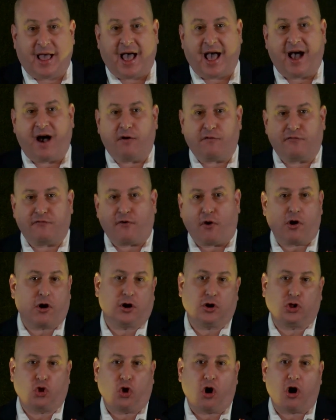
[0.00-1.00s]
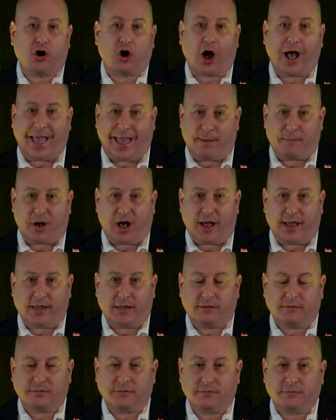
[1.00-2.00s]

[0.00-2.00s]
how far along am I?